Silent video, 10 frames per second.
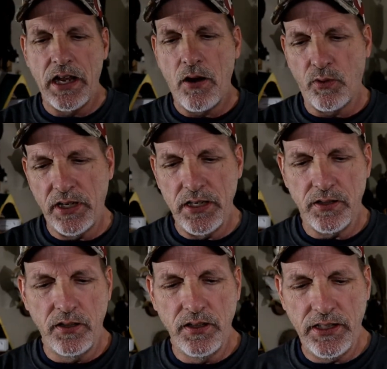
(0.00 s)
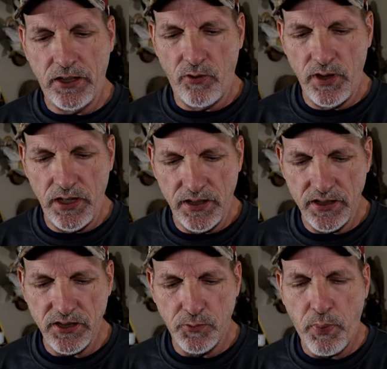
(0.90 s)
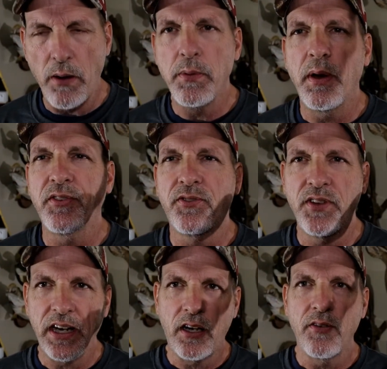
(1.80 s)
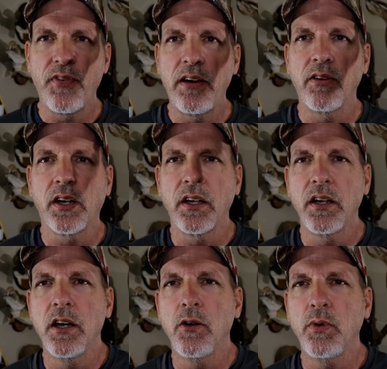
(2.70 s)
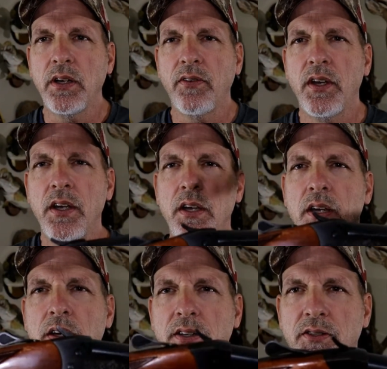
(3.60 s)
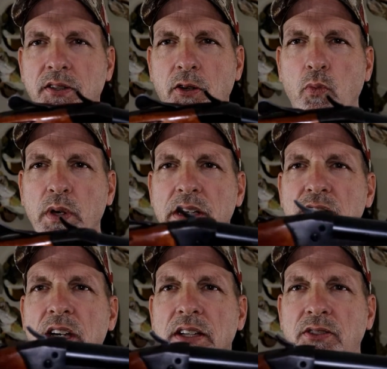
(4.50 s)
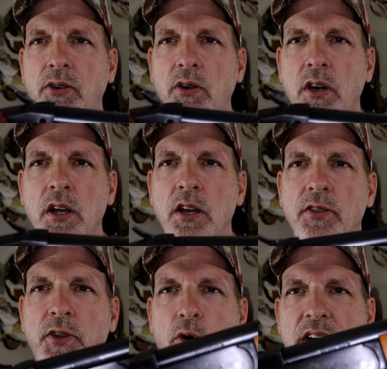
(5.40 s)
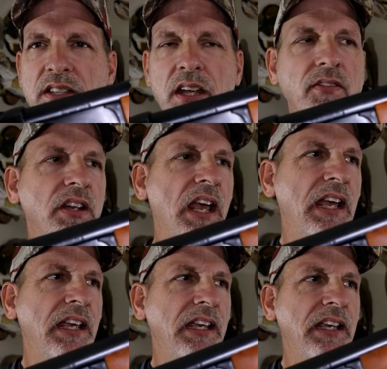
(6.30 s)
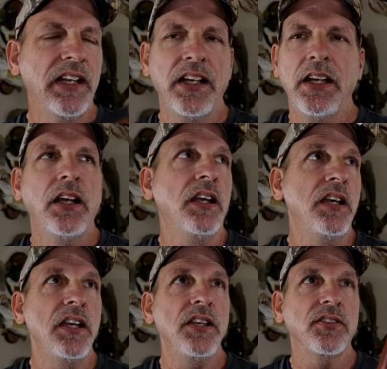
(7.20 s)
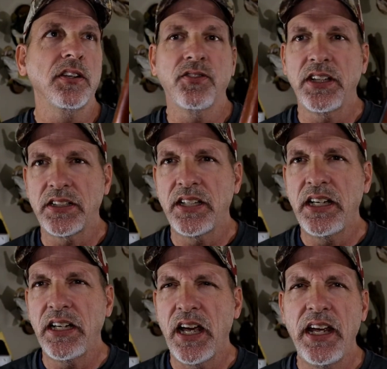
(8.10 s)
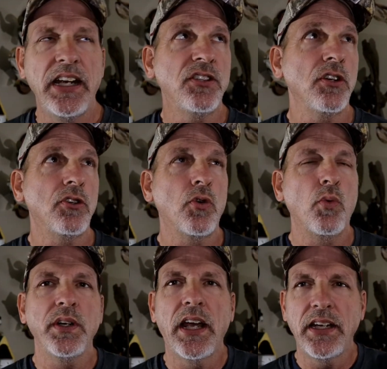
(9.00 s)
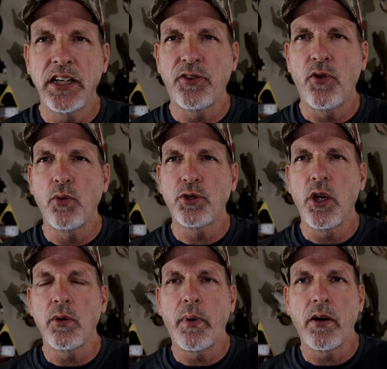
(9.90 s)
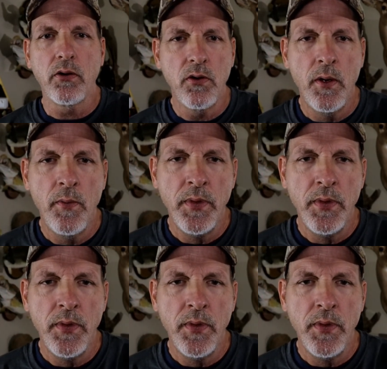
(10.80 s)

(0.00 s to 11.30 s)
now we're getting to the nitty gritty. This is probably my second favorite gun to hunt with. This is a Winchester 37A. It's a 16 gauge, 28-inch full choke barrel.